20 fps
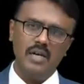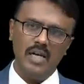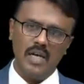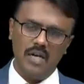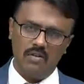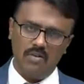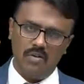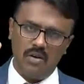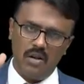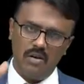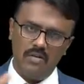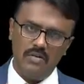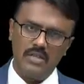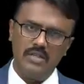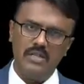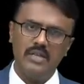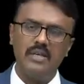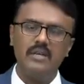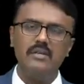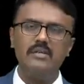It will always
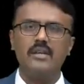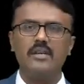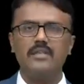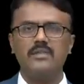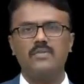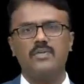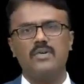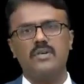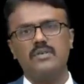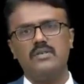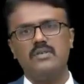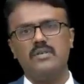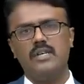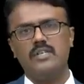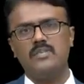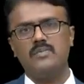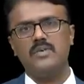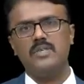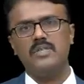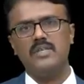decrease the response
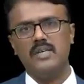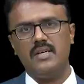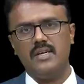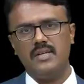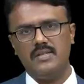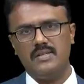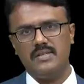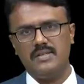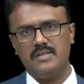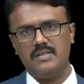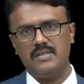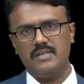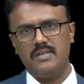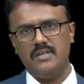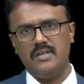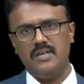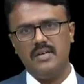decreases.